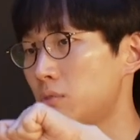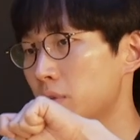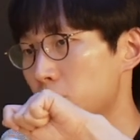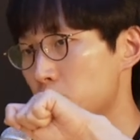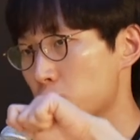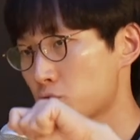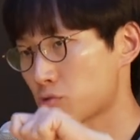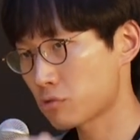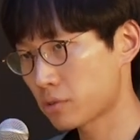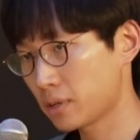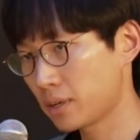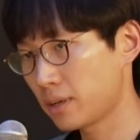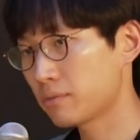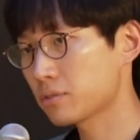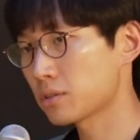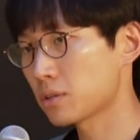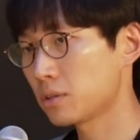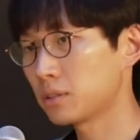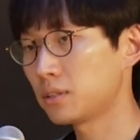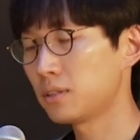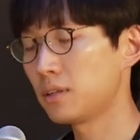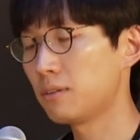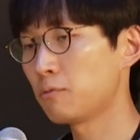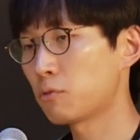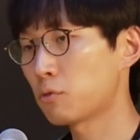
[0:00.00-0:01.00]
retrieve
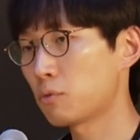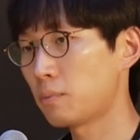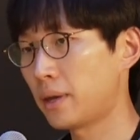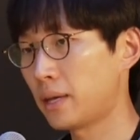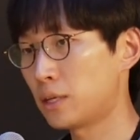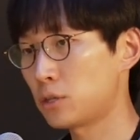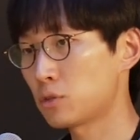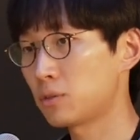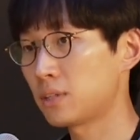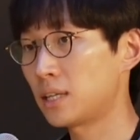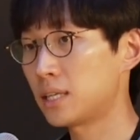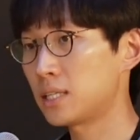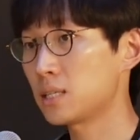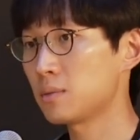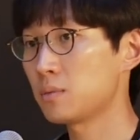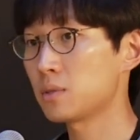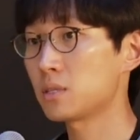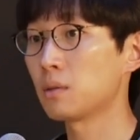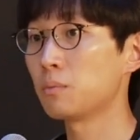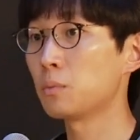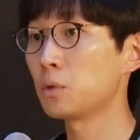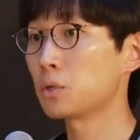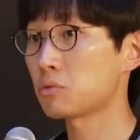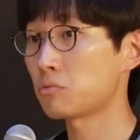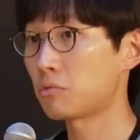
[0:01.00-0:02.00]
certain information that
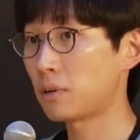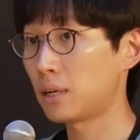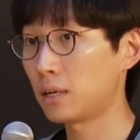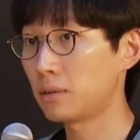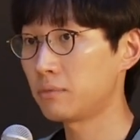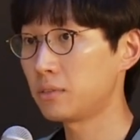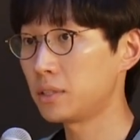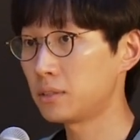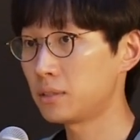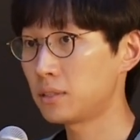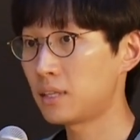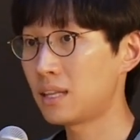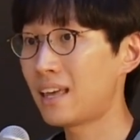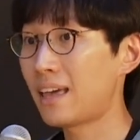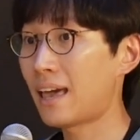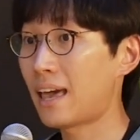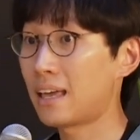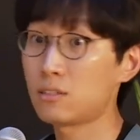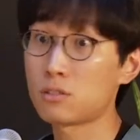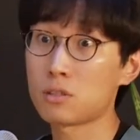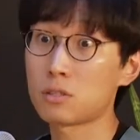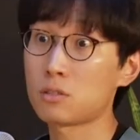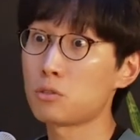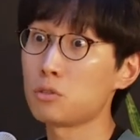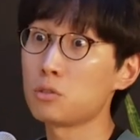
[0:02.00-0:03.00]
seems the most relevant,
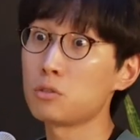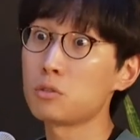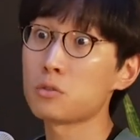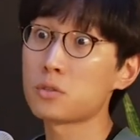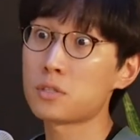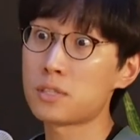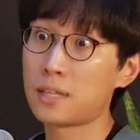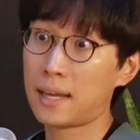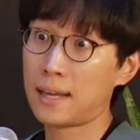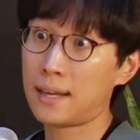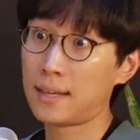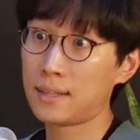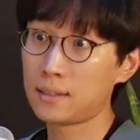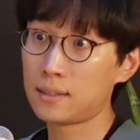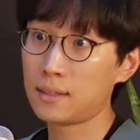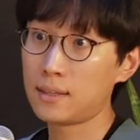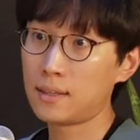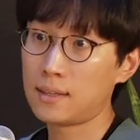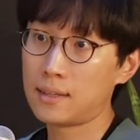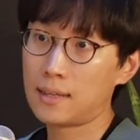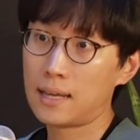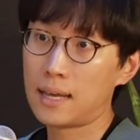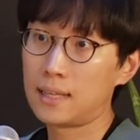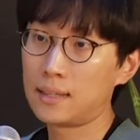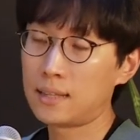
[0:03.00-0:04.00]
and just use that.
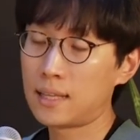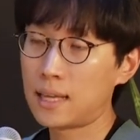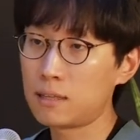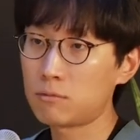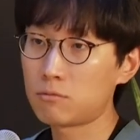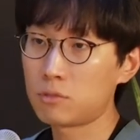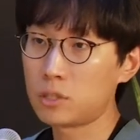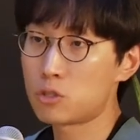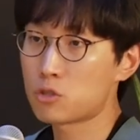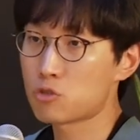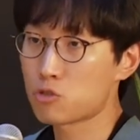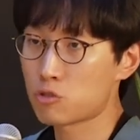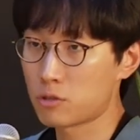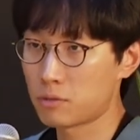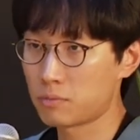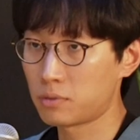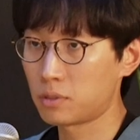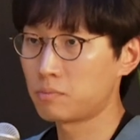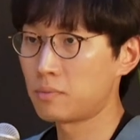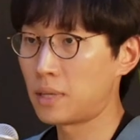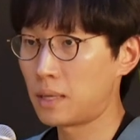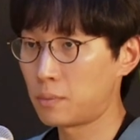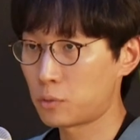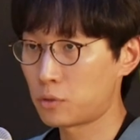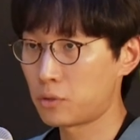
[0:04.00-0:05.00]
And that
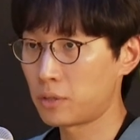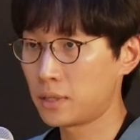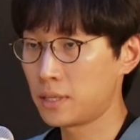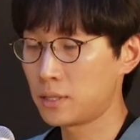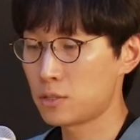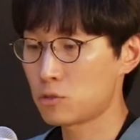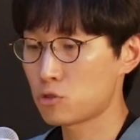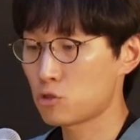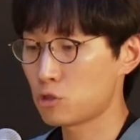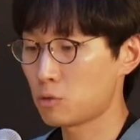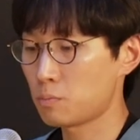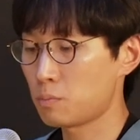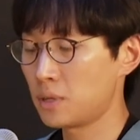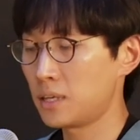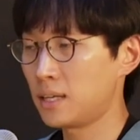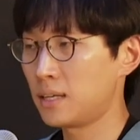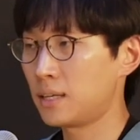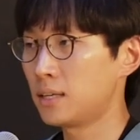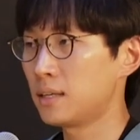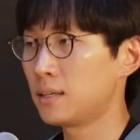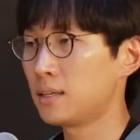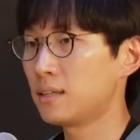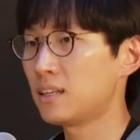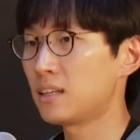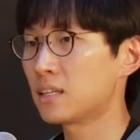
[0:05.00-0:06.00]
retrieval memory should
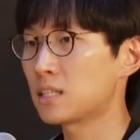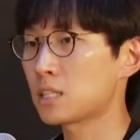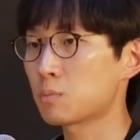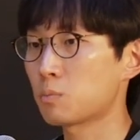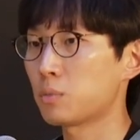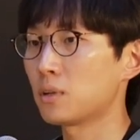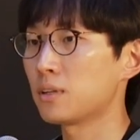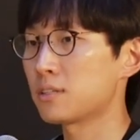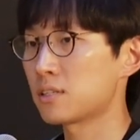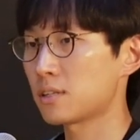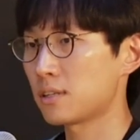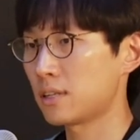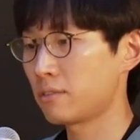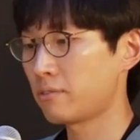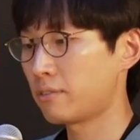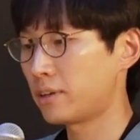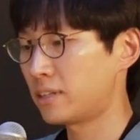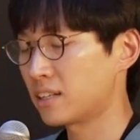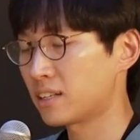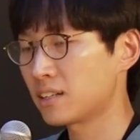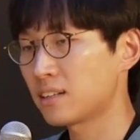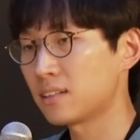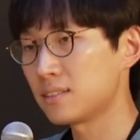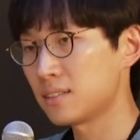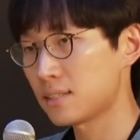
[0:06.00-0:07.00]
be explicitly
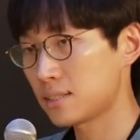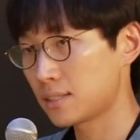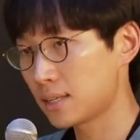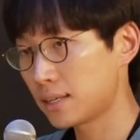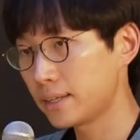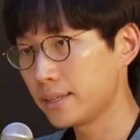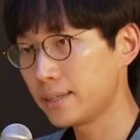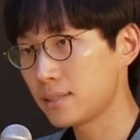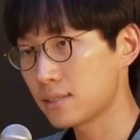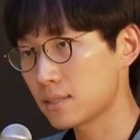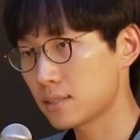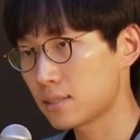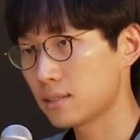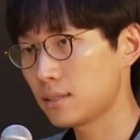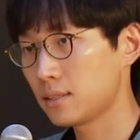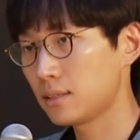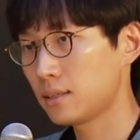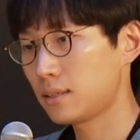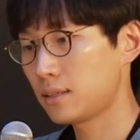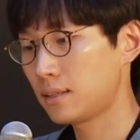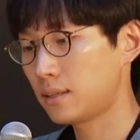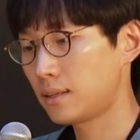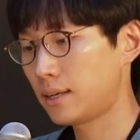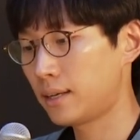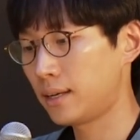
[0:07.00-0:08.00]
very concise
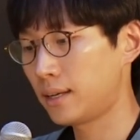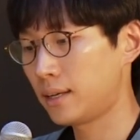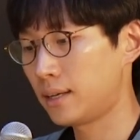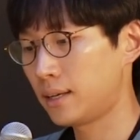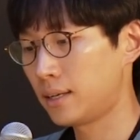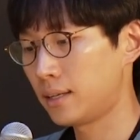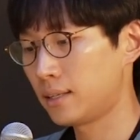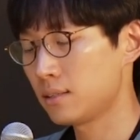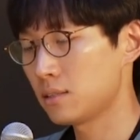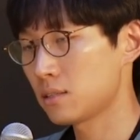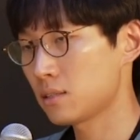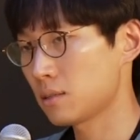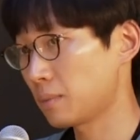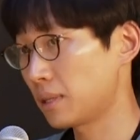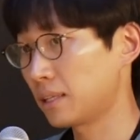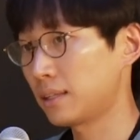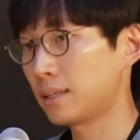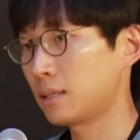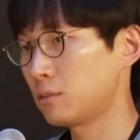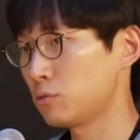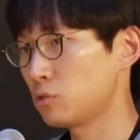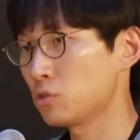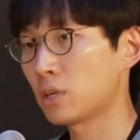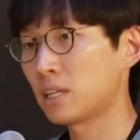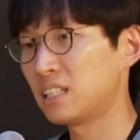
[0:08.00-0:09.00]
and
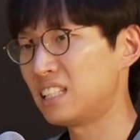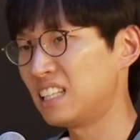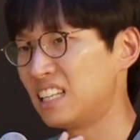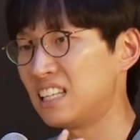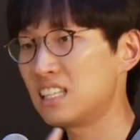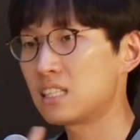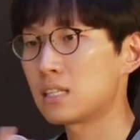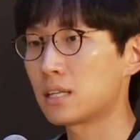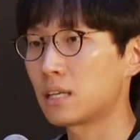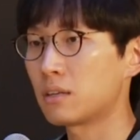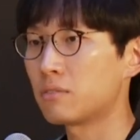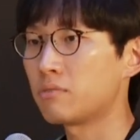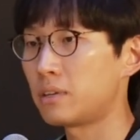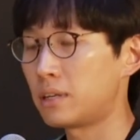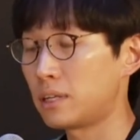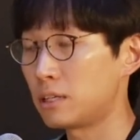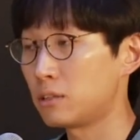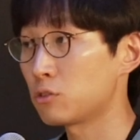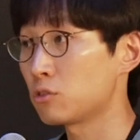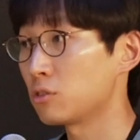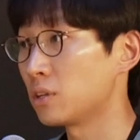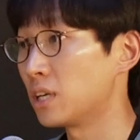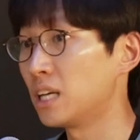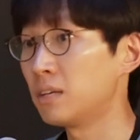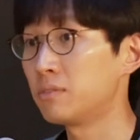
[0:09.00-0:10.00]
something that you can easily fit
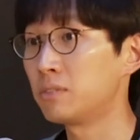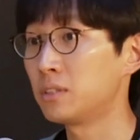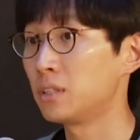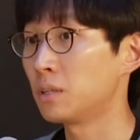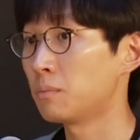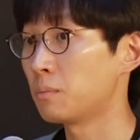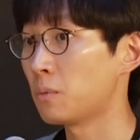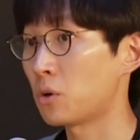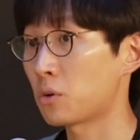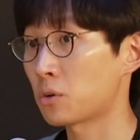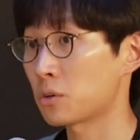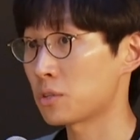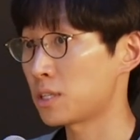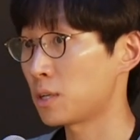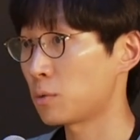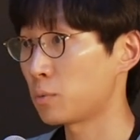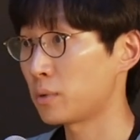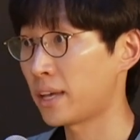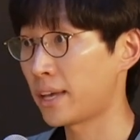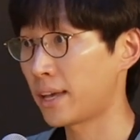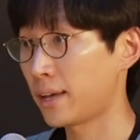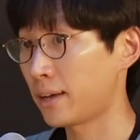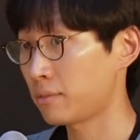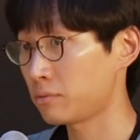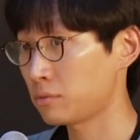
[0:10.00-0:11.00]
into even the models that
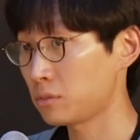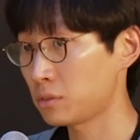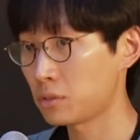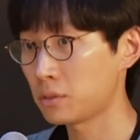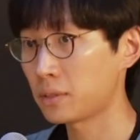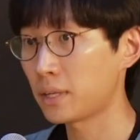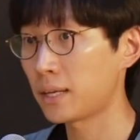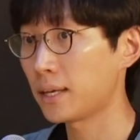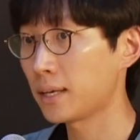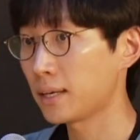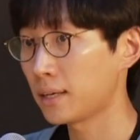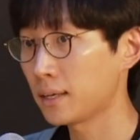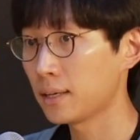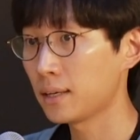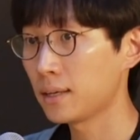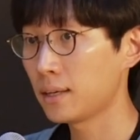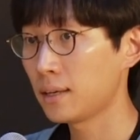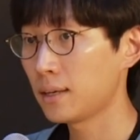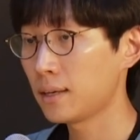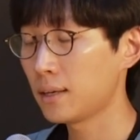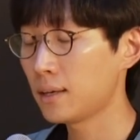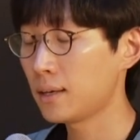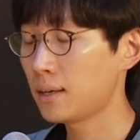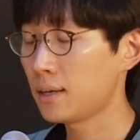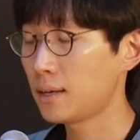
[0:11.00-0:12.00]
we have today.
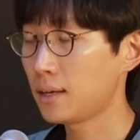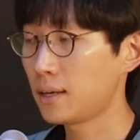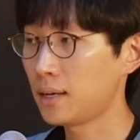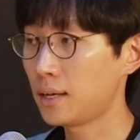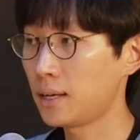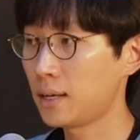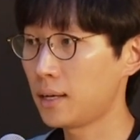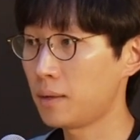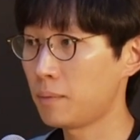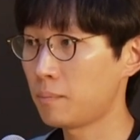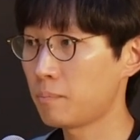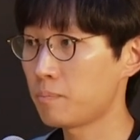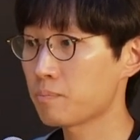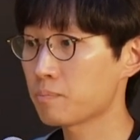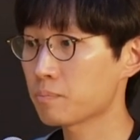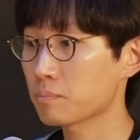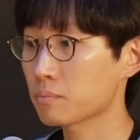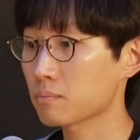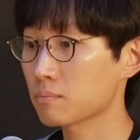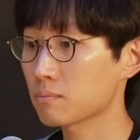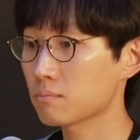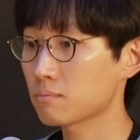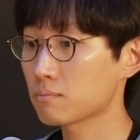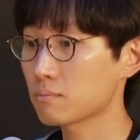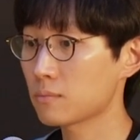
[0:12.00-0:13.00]
Um,
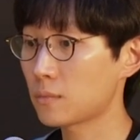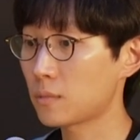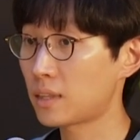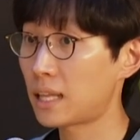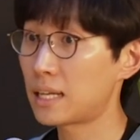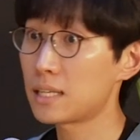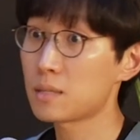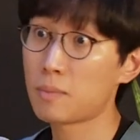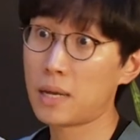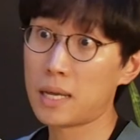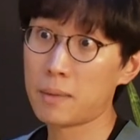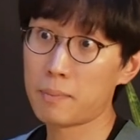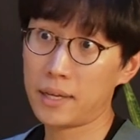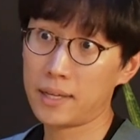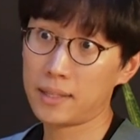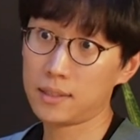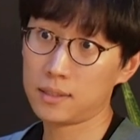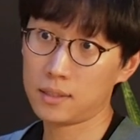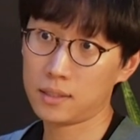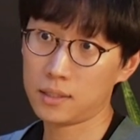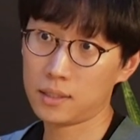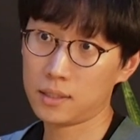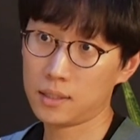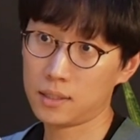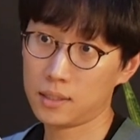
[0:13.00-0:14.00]
that's my
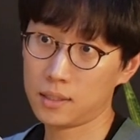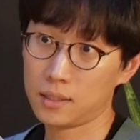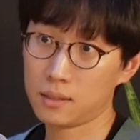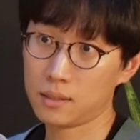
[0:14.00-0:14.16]
bet.